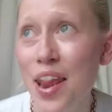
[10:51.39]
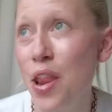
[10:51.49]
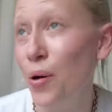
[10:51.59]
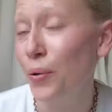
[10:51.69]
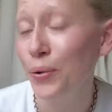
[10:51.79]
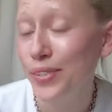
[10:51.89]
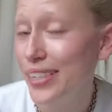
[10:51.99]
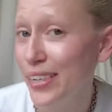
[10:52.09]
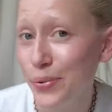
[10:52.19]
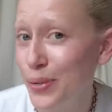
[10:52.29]
notes
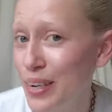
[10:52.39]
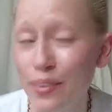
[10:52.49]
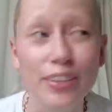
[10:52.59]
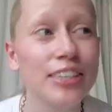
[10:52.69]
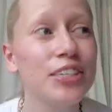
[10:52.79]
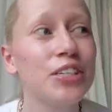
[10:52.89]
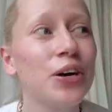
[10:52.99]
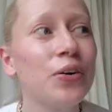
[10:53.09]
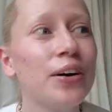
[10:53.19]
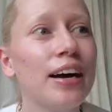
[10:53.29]
and whatever,
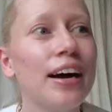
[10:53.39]
so